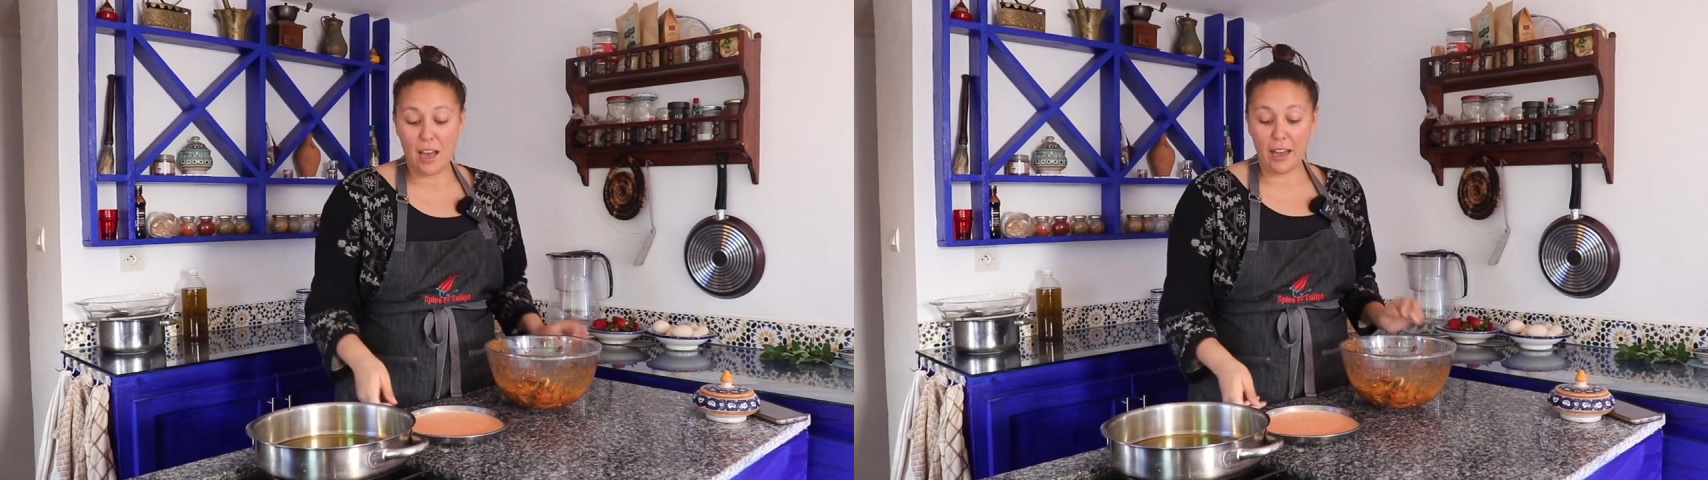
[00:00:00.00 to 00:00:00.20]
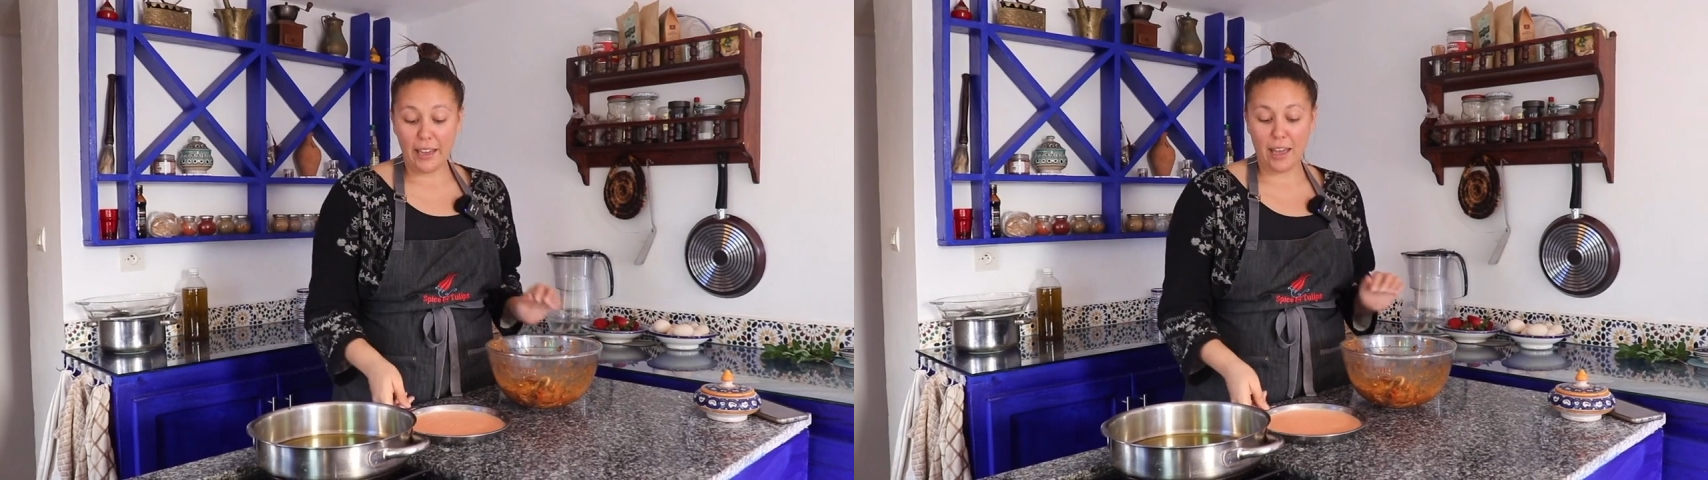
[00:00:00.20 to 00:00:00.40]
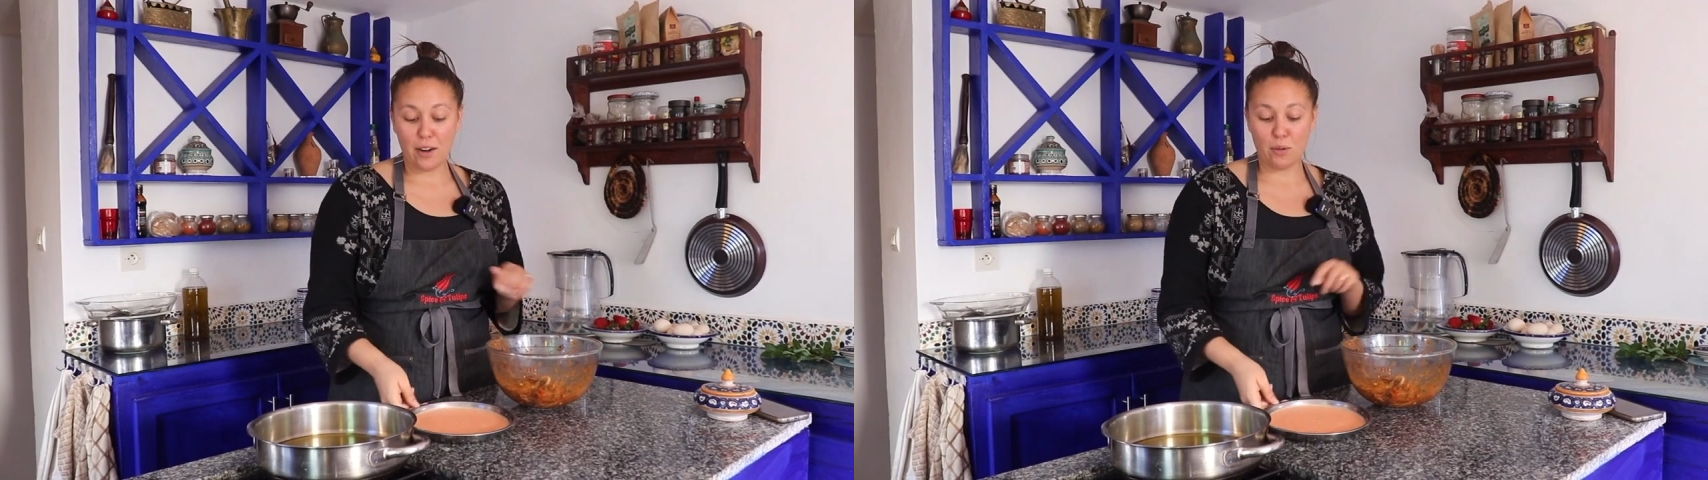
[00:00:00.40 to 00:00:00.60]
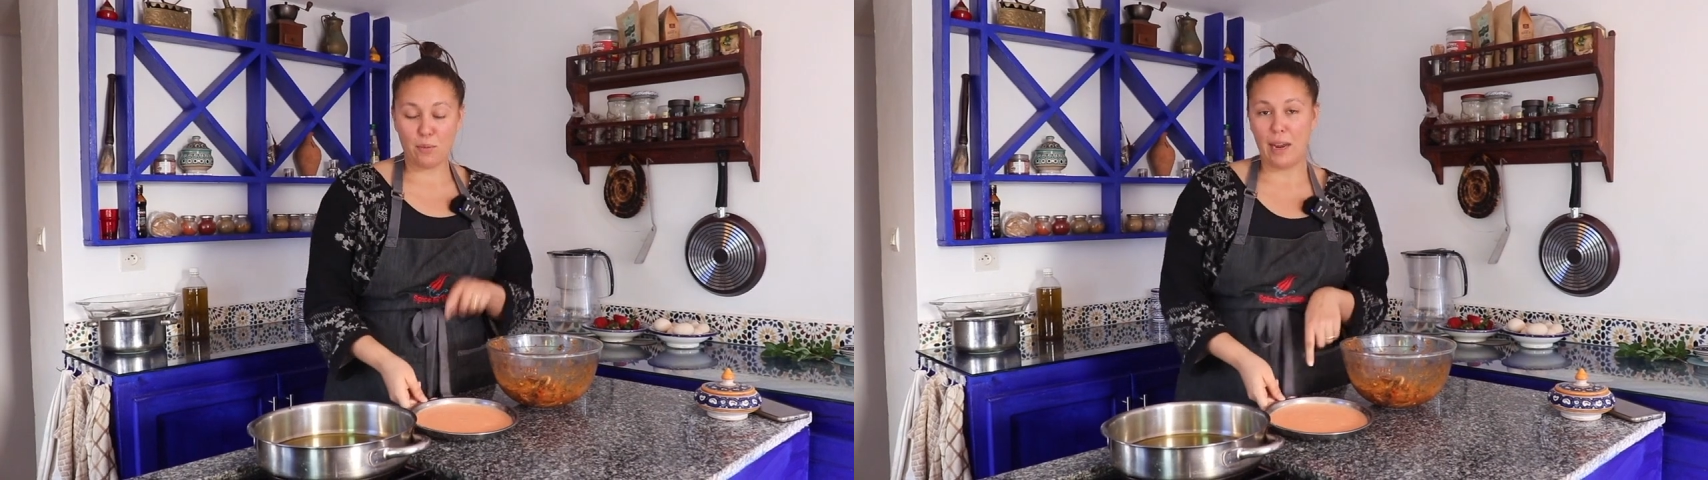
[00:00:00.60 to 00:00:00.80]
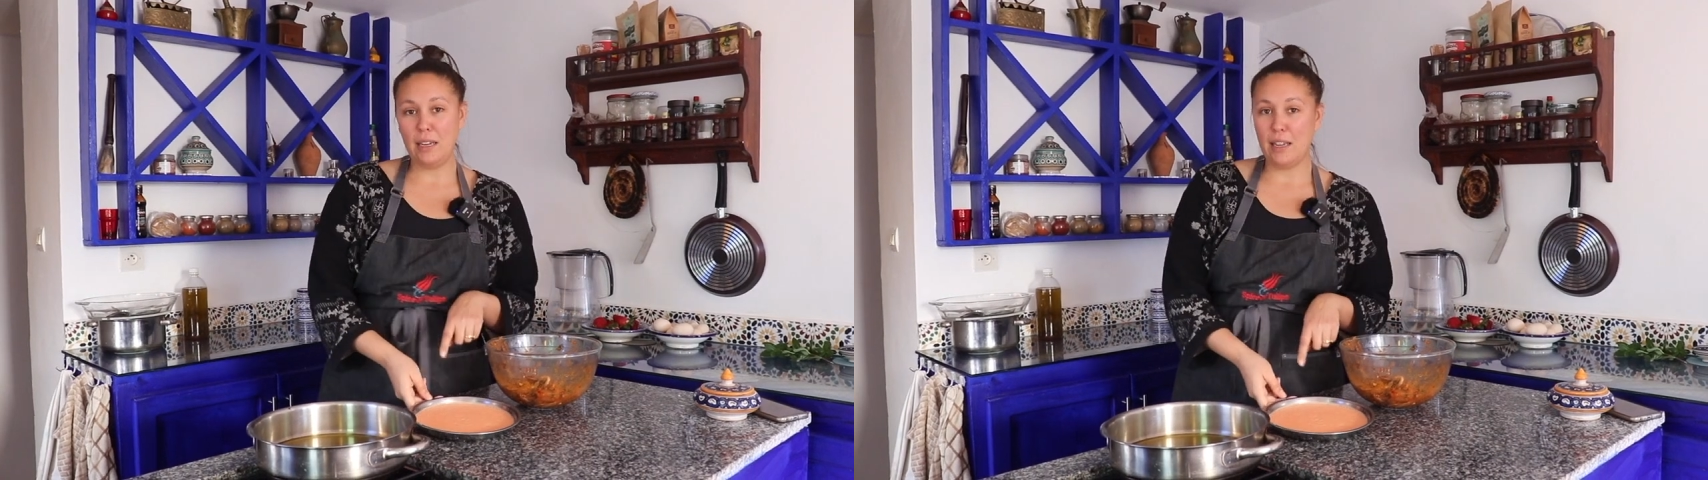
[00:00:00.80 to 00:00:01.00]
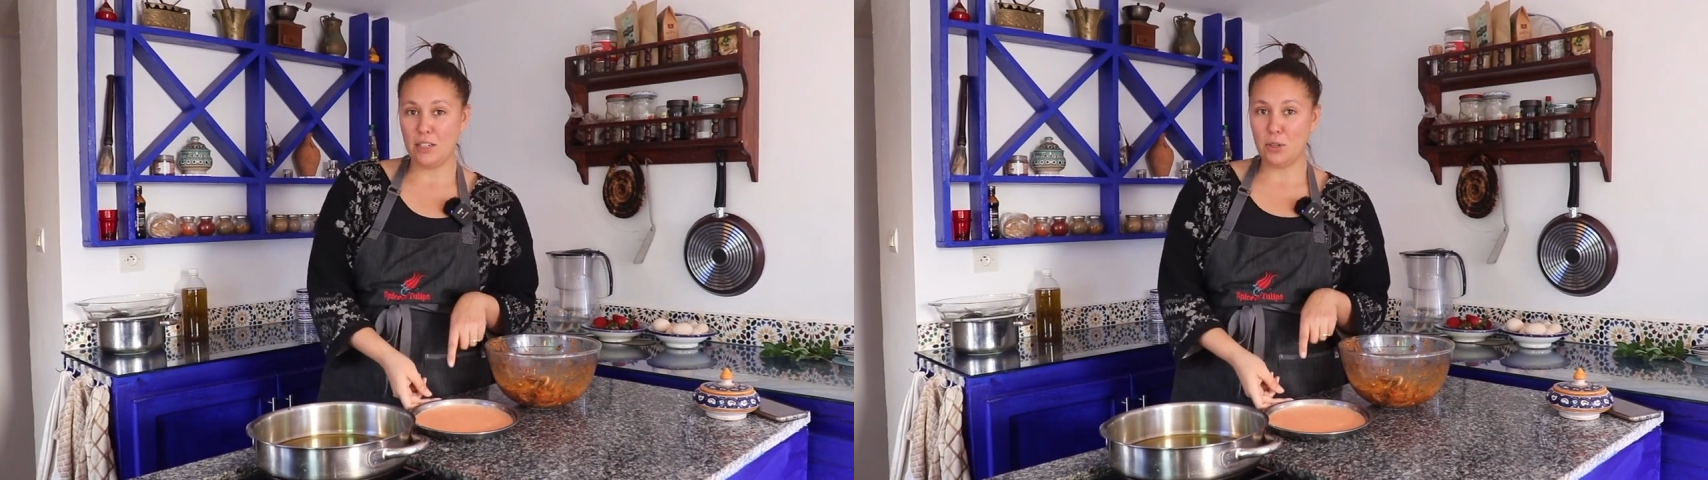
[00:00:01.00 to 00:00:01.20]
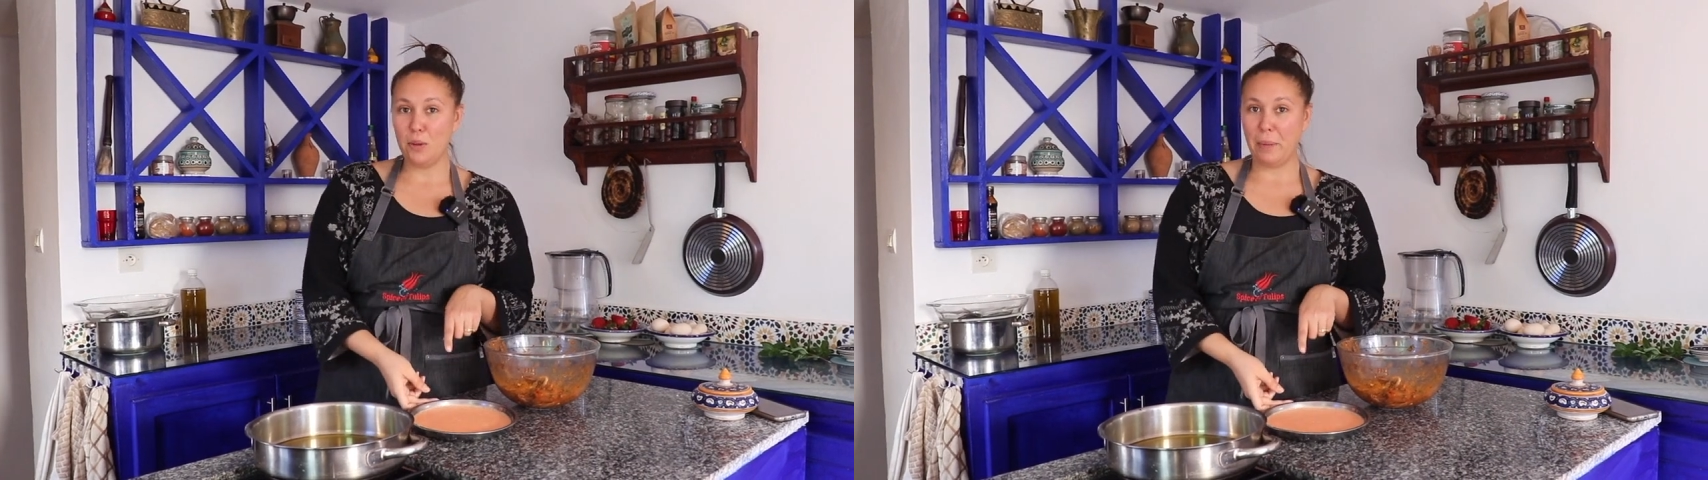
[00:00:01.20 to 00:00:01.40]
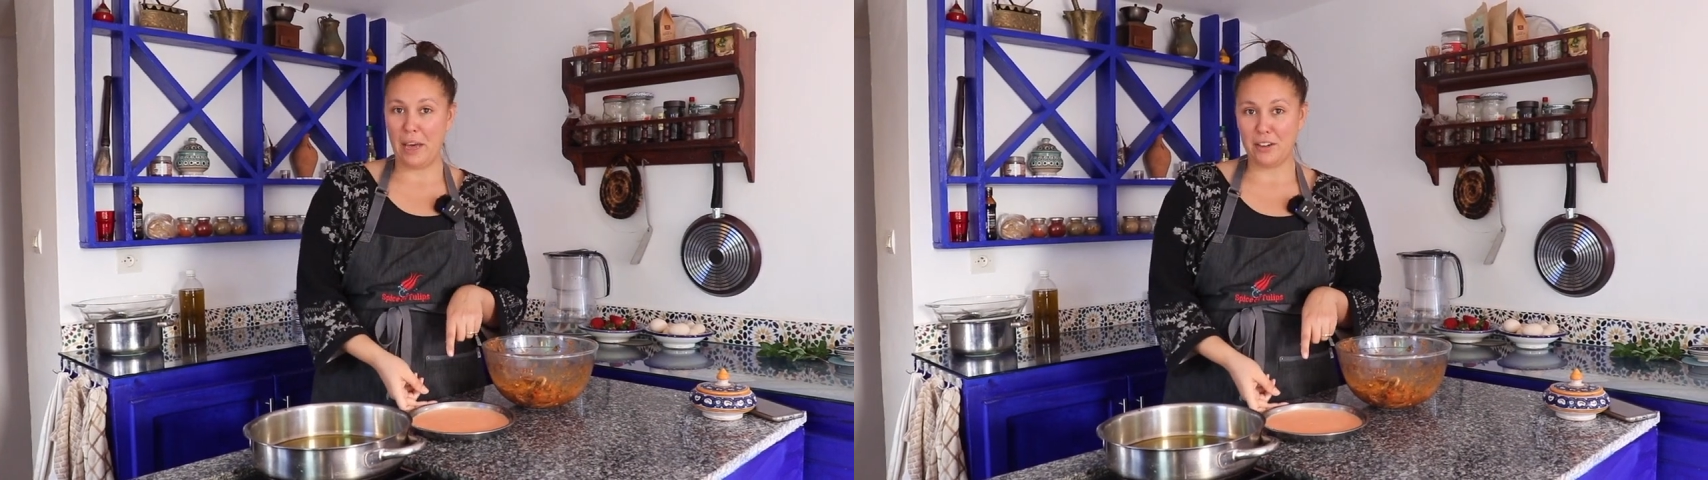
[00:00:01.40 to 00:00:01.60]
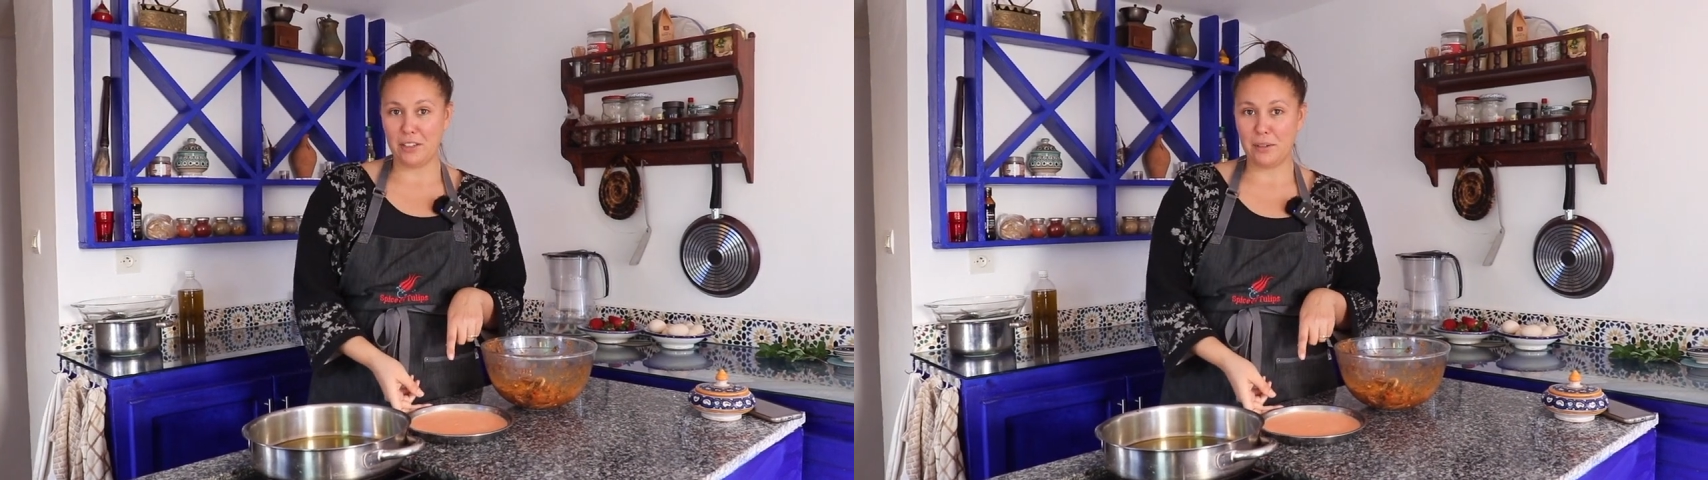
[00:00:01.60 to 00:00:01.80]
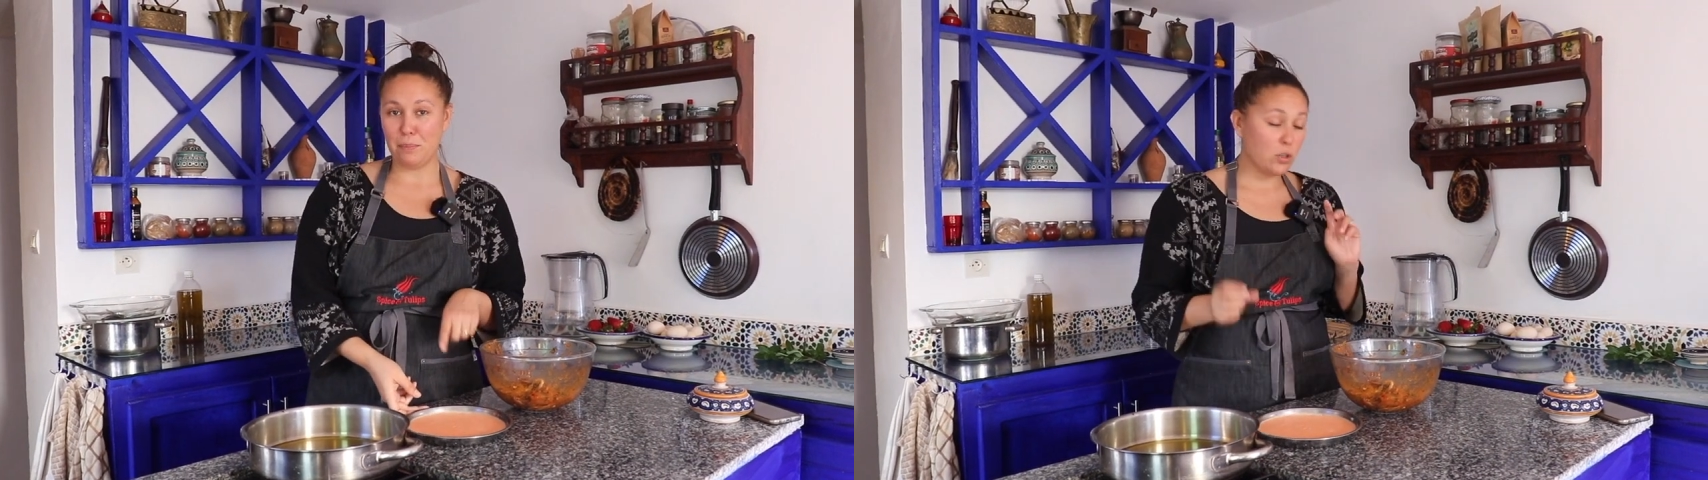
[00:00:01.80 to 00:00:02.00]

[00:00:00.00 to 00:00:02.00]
Again, red lentil batter.